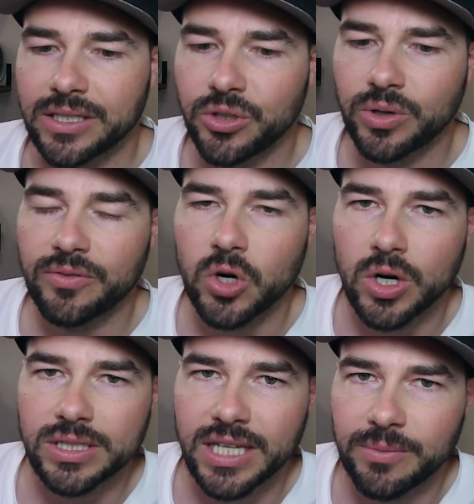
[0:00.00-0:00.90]
You would have a
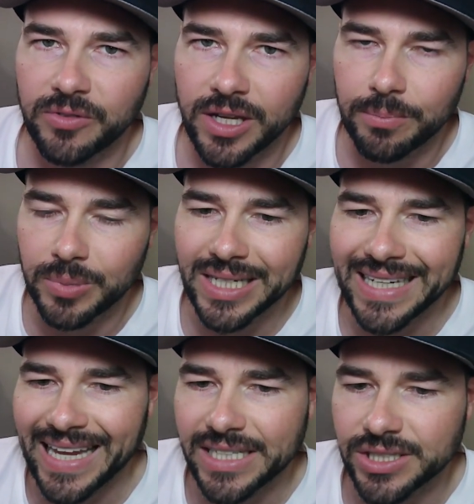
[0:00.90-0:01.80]
hard time if you had a
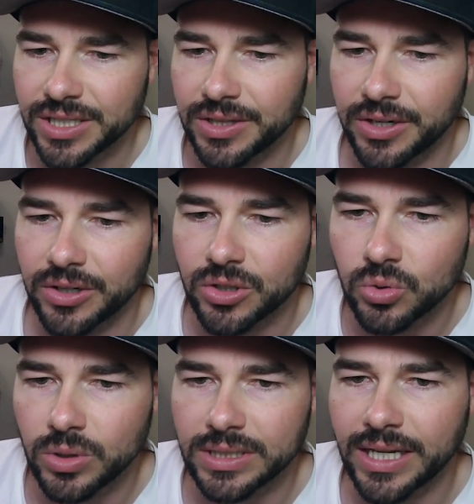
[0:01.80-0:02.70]
big engine in there to
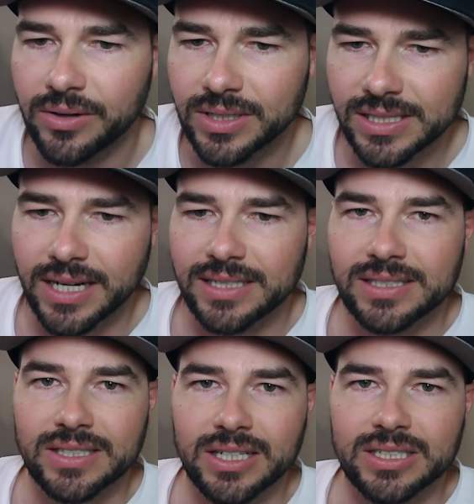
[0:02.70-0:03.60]
cool it down because it
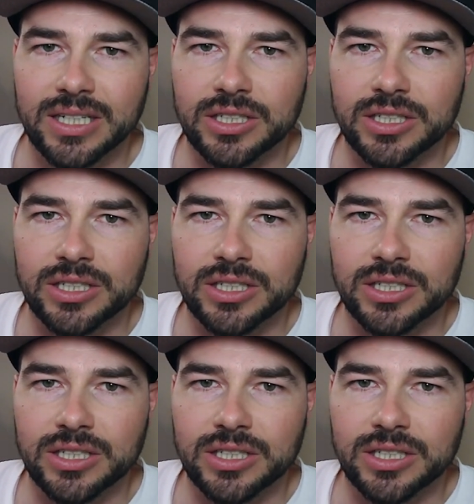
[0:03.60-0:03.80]
has such